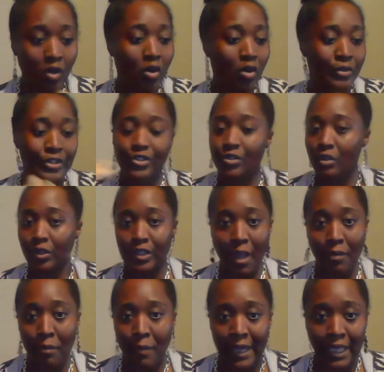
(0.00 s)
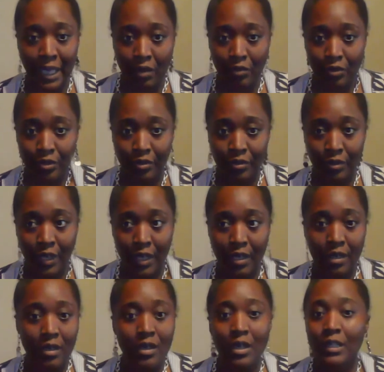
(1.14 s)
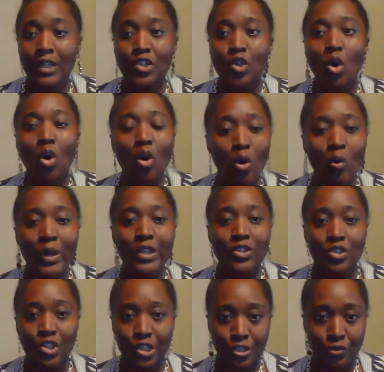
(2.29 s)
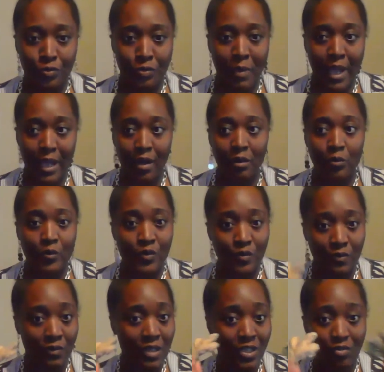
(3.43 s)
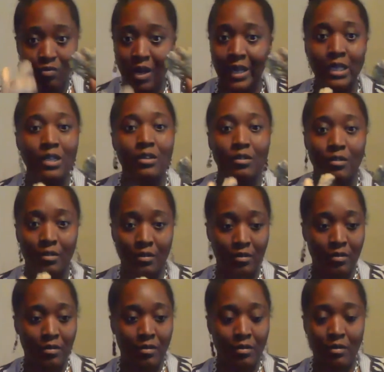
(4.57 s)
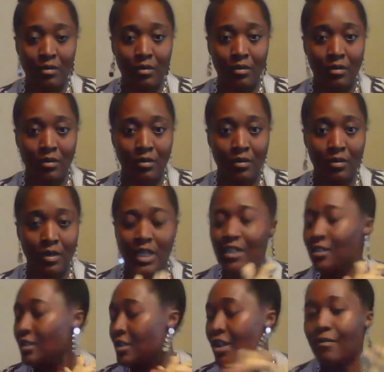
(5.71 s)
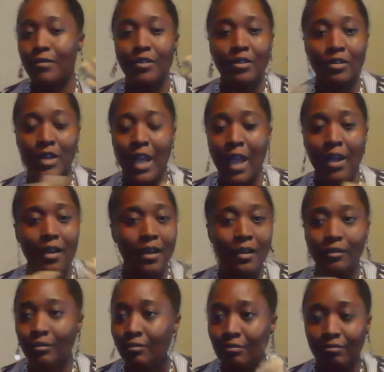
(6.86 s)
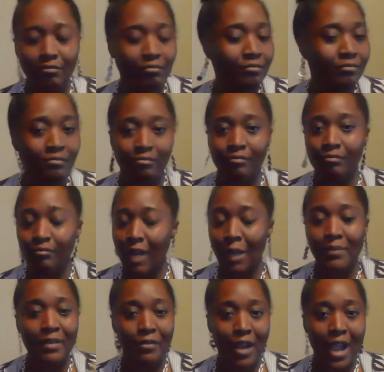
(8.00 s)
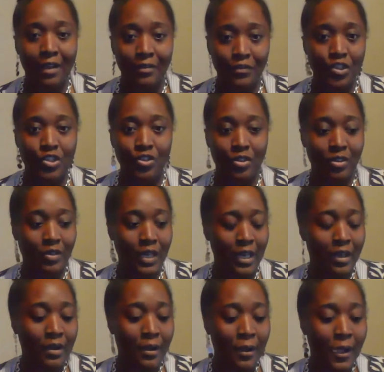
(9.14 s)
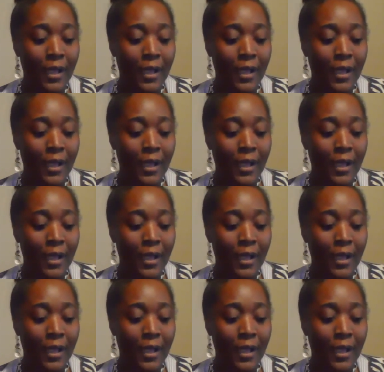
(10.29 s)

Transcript: or it's on top of my counter. Okay. There's always ginger in my house. This right here is never, mm -mm, I'm never out of ginger. Okay